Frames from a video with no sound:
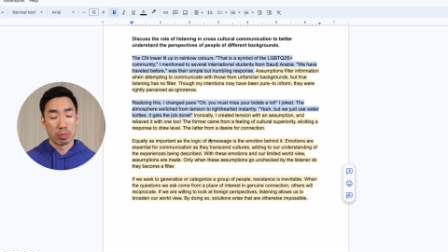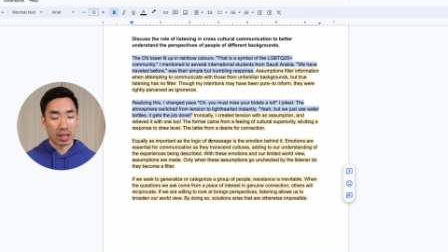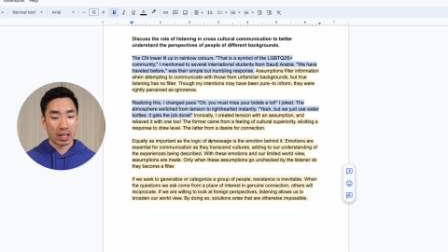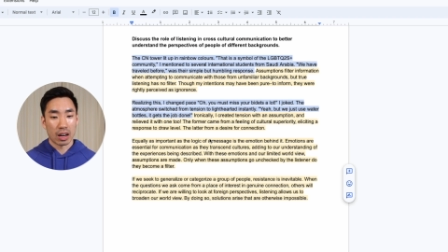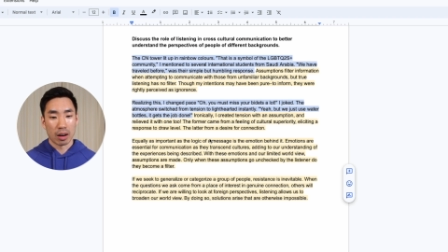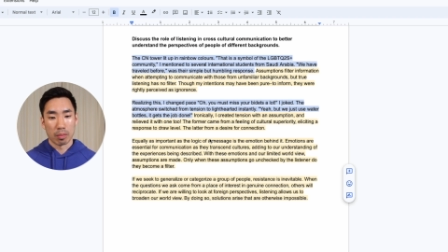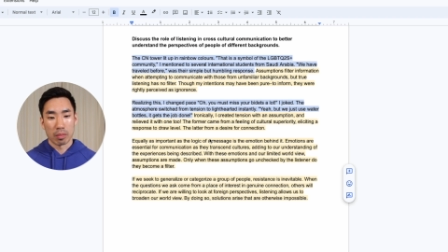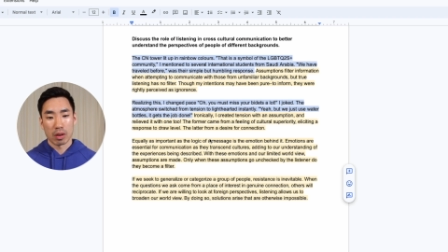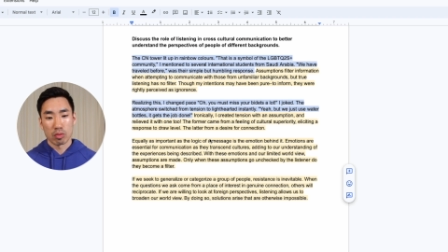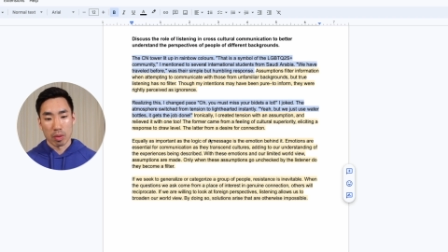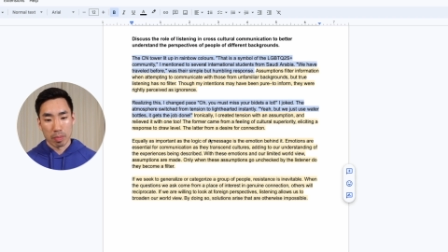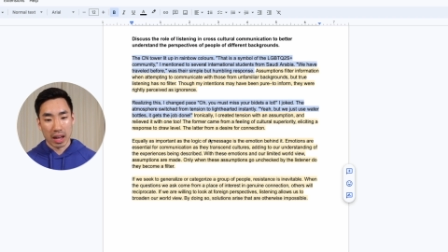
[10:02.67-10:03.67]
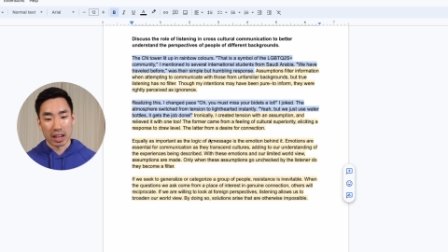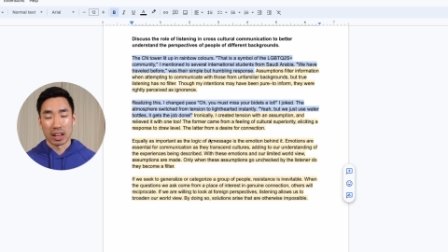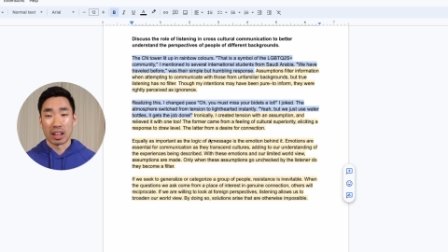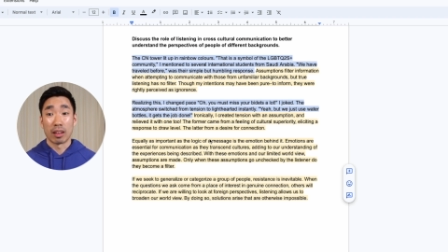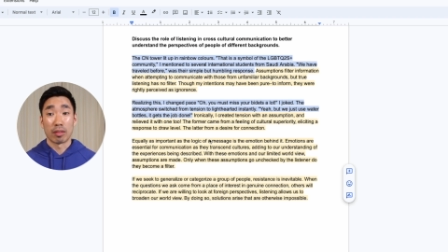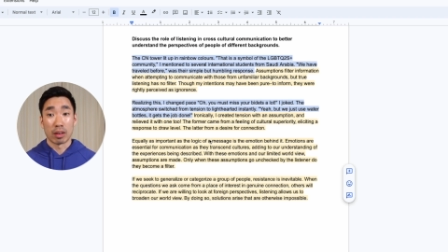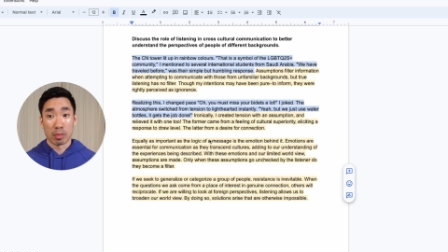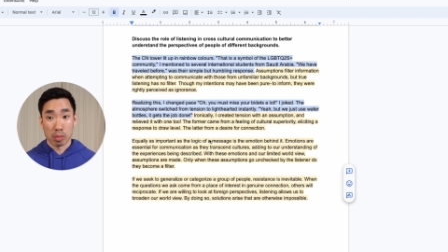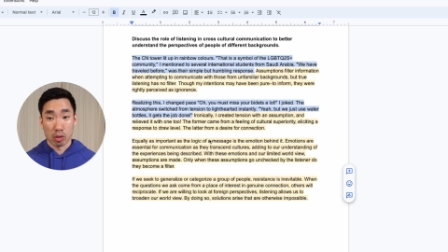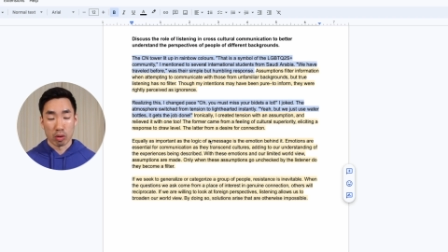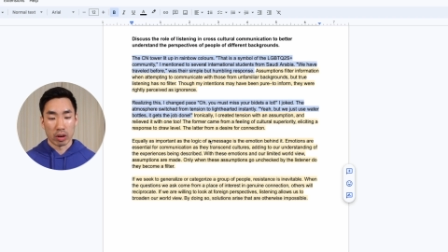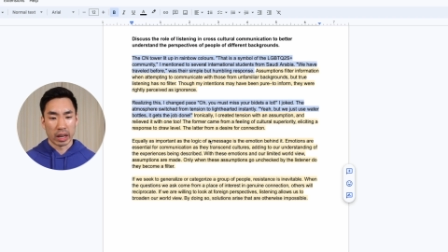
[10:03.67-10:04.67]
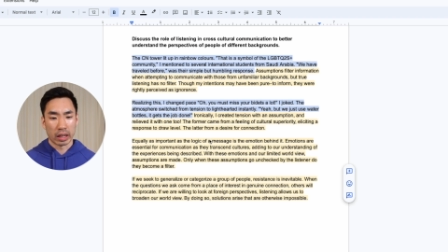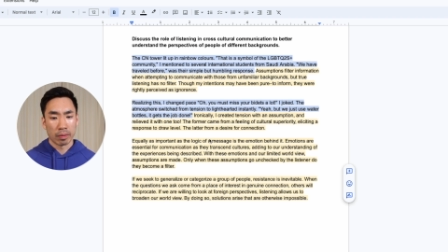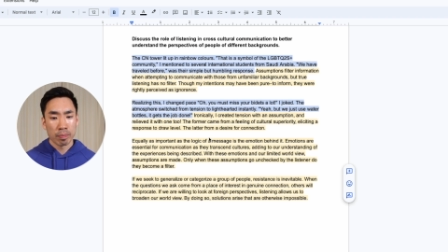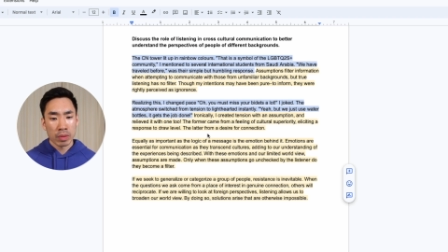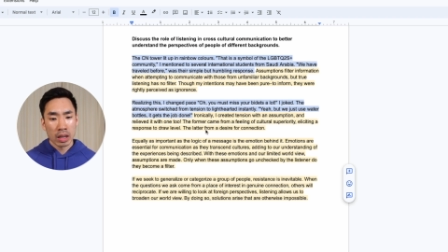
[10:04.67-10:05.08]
become repetitive and boring.